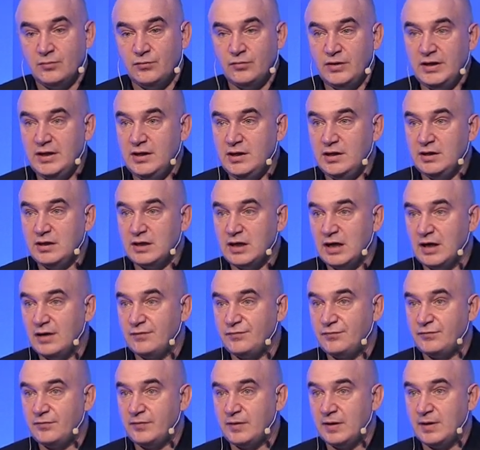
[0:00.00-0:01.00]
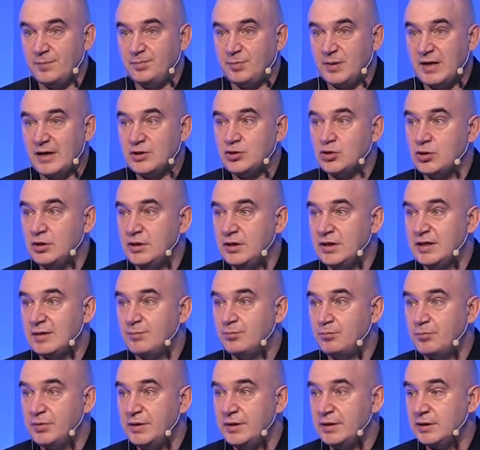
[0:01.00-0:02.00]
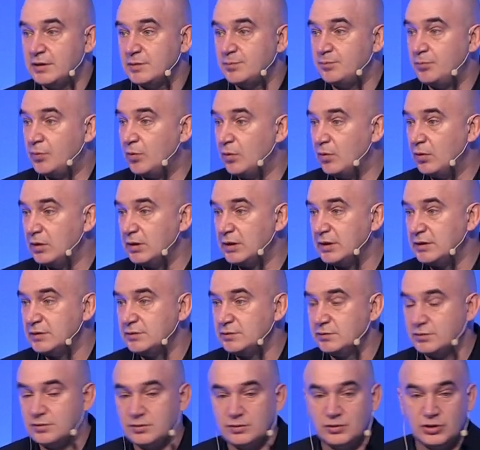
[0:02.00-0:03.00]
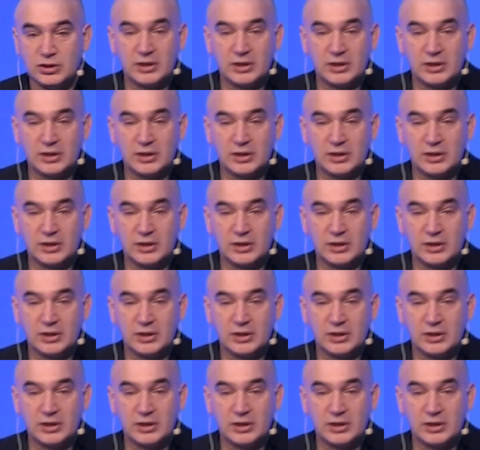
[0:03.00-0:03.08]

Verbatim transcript: we have um, actually compared Poland,